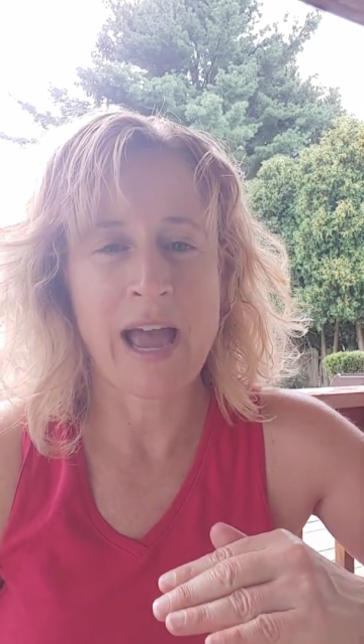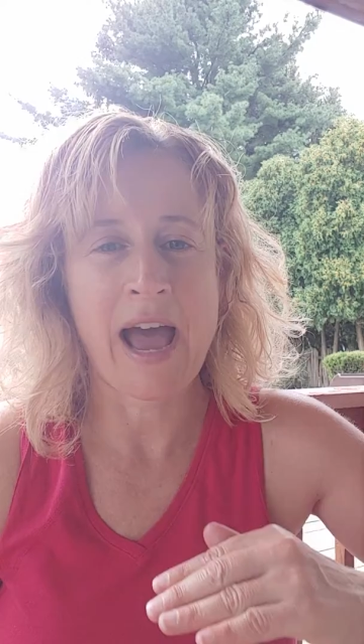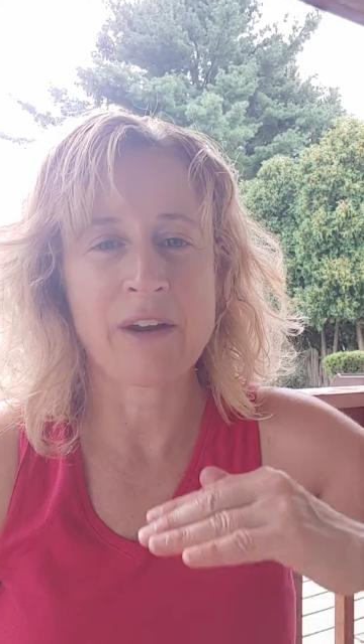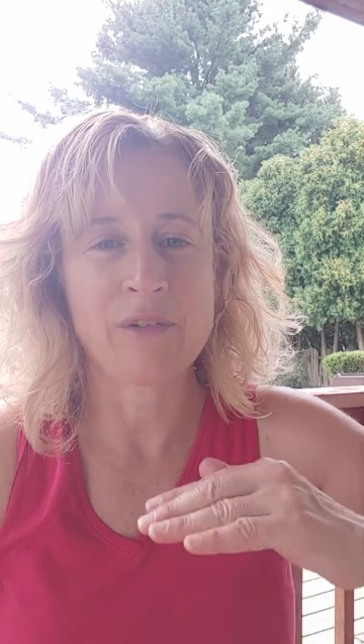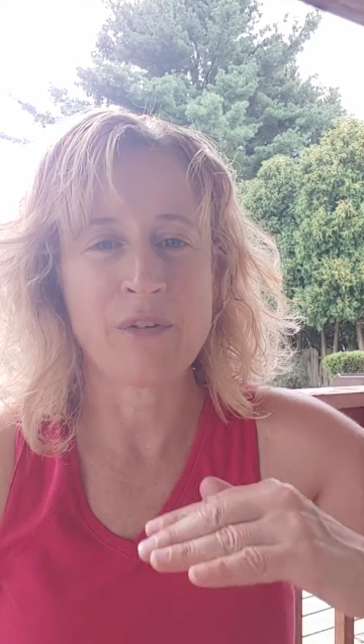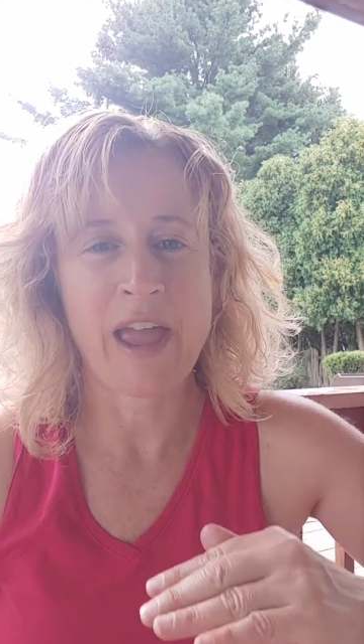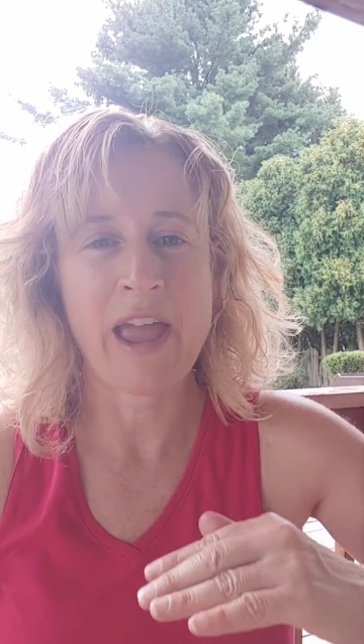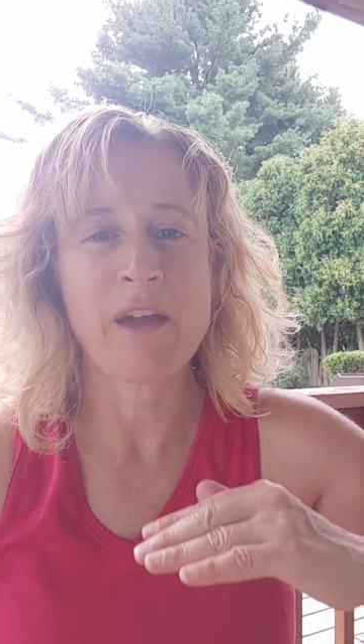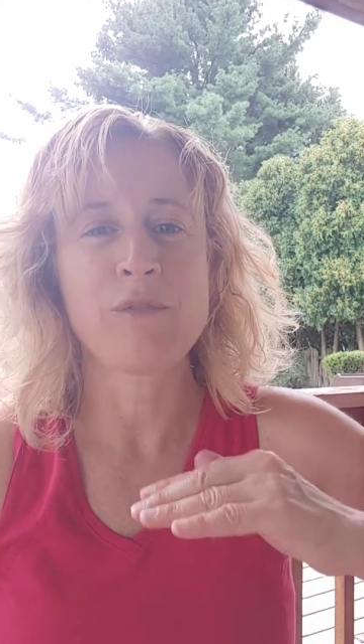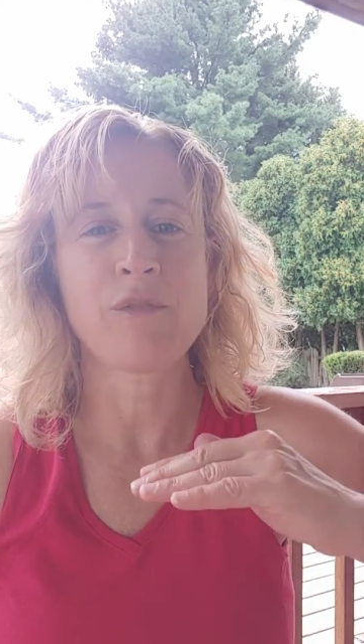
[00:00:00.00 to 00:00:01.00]
out of
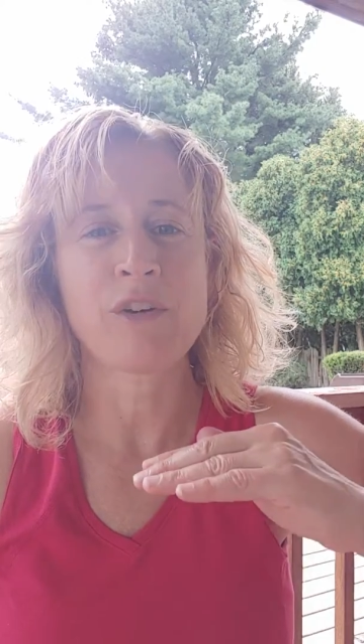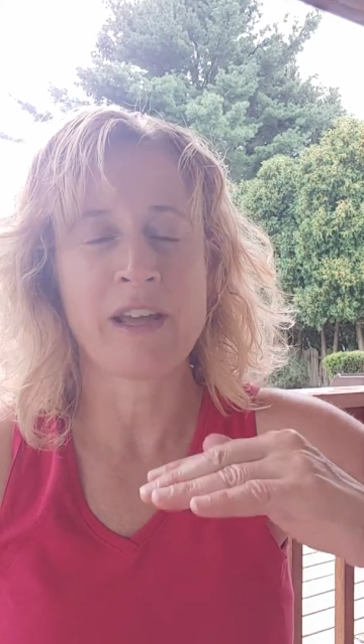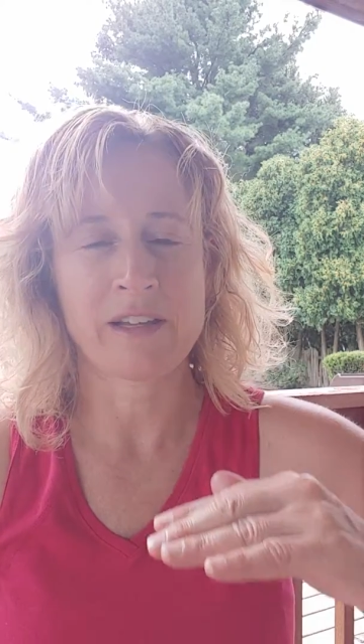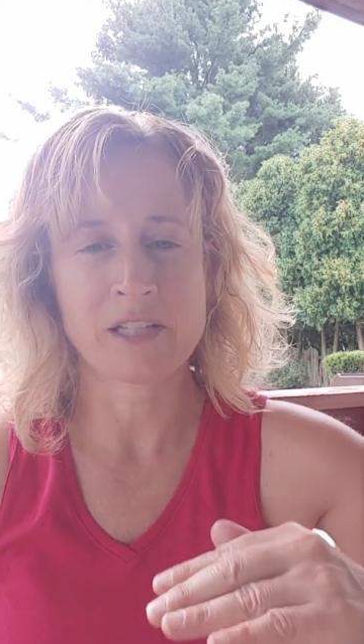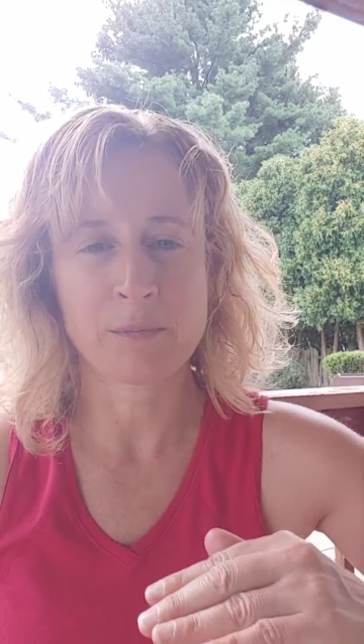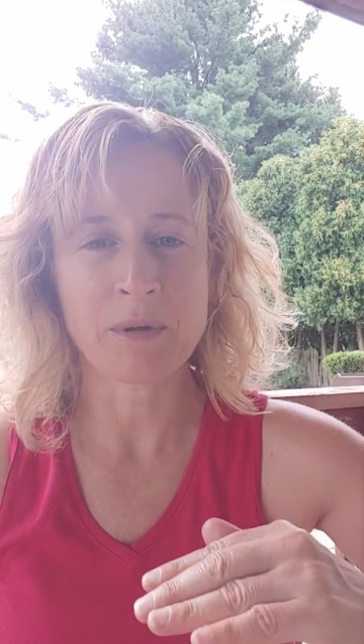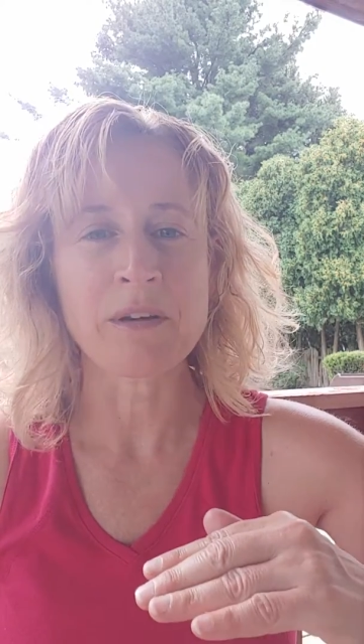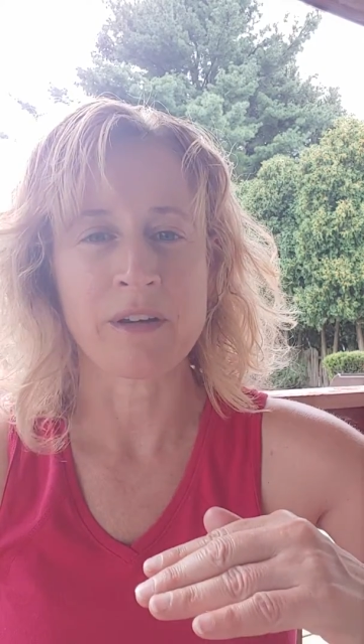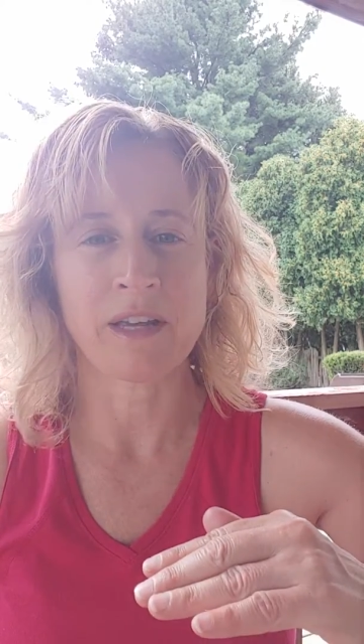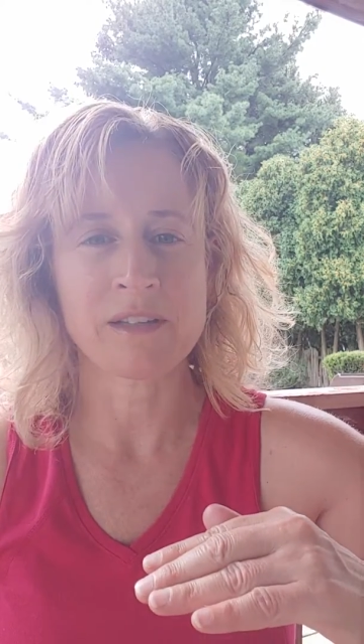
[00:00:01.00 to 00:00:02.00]
every
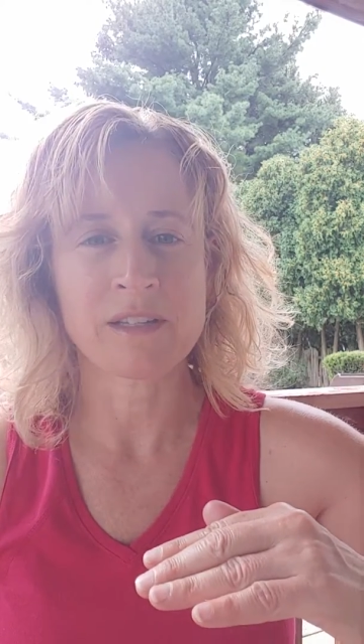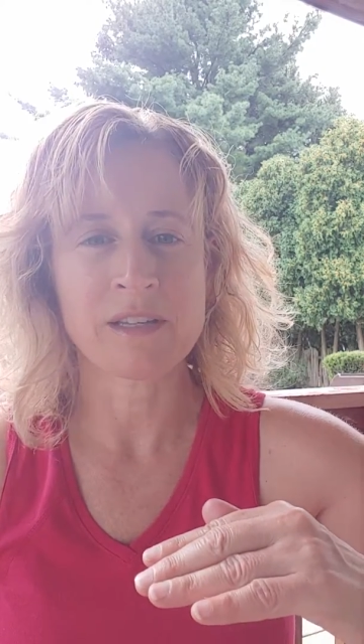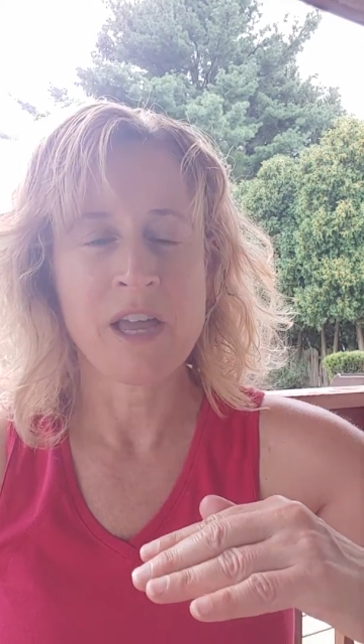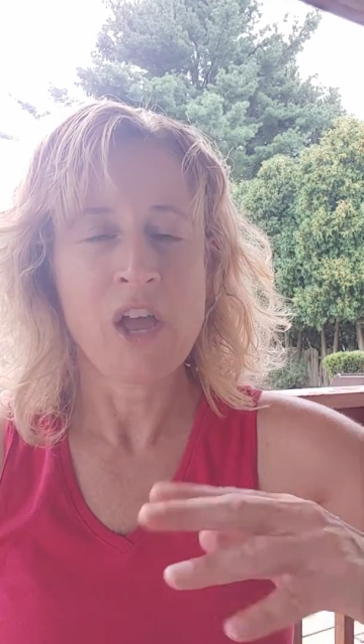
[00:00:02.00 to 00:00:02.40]
experience.